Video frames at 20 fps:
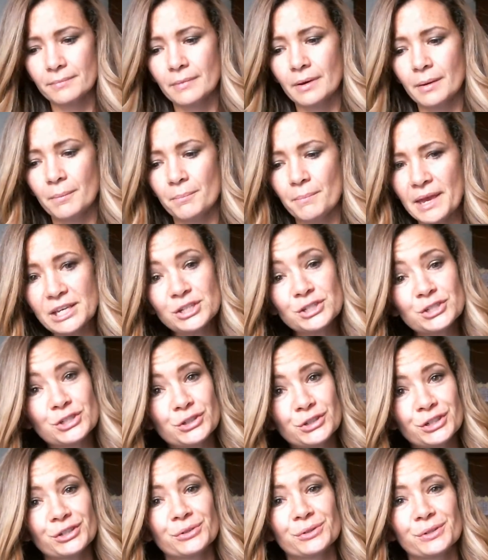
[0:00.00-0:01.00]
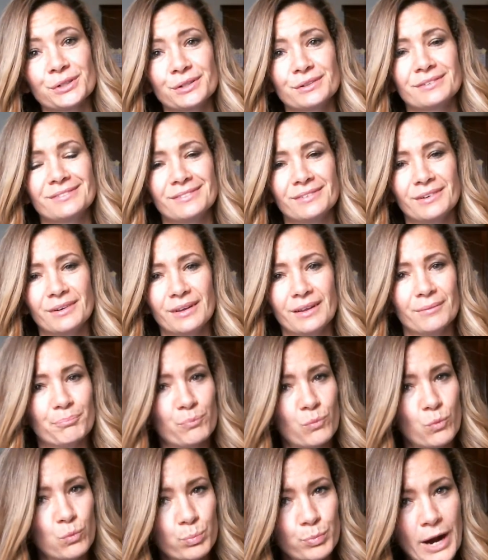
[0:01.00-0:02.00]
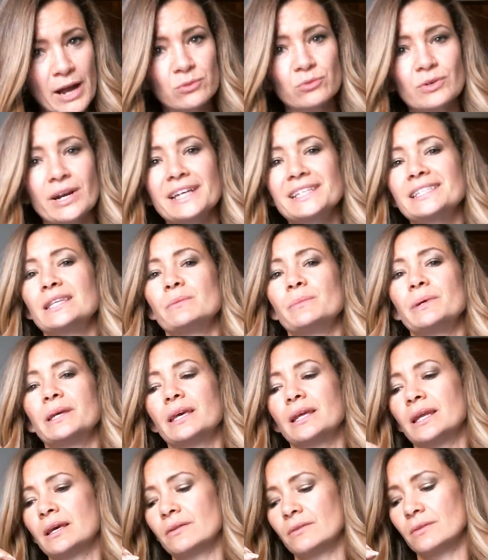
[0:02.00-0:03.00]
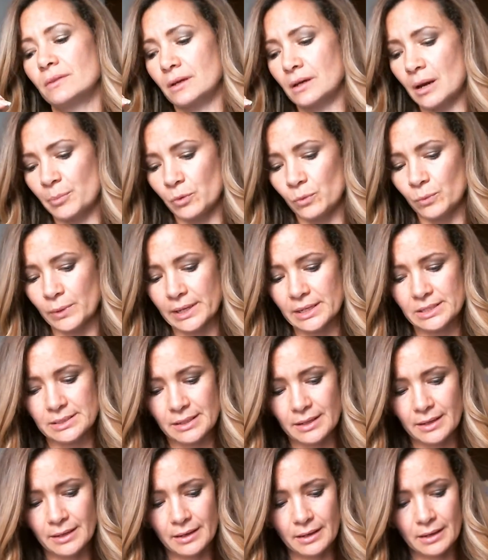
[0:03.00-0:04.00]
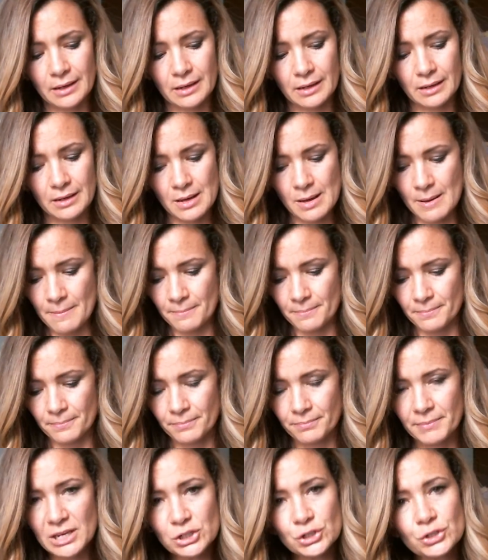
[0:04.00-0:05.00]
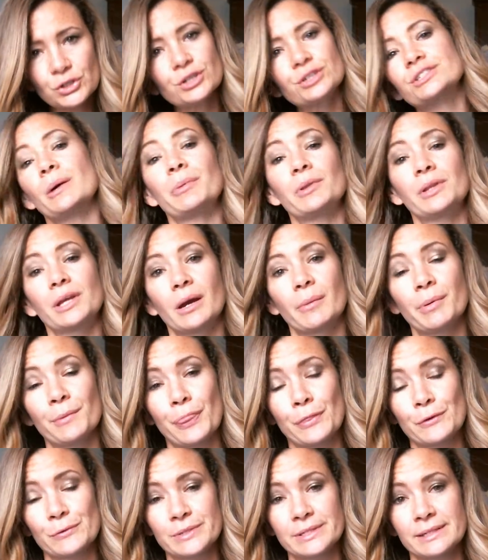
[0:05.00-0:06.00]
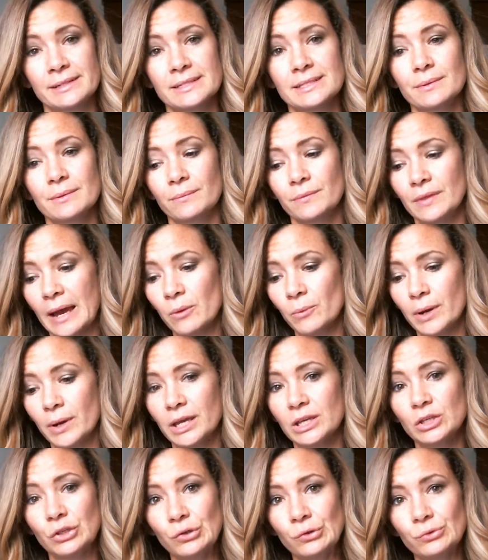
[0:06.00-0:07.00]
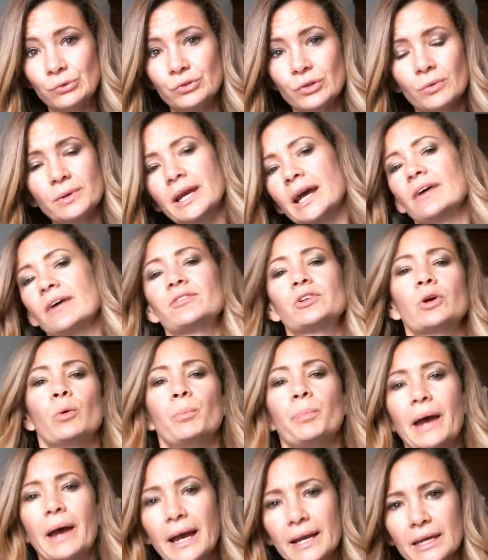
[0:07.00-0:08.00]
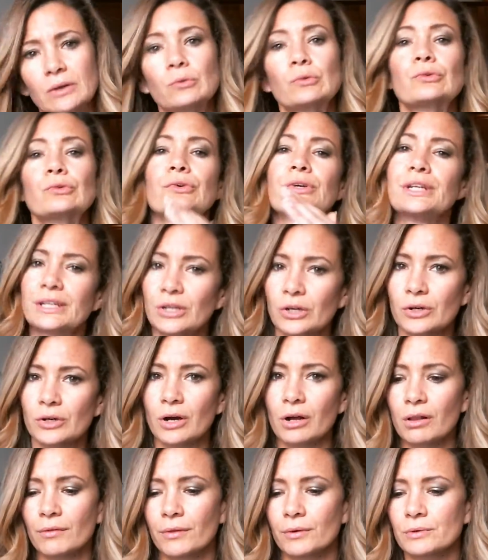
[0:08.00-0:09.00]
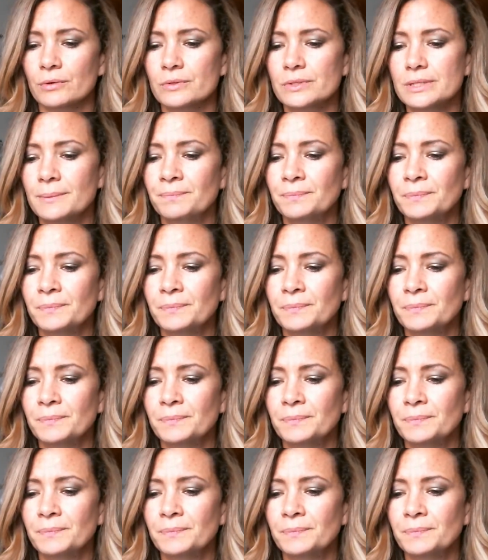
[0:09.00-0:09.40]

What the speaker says: making sure your brown rice in the beginning of the couple weeks, make sure you're doubling up on those things. That way you don't have to go back and recook all of those.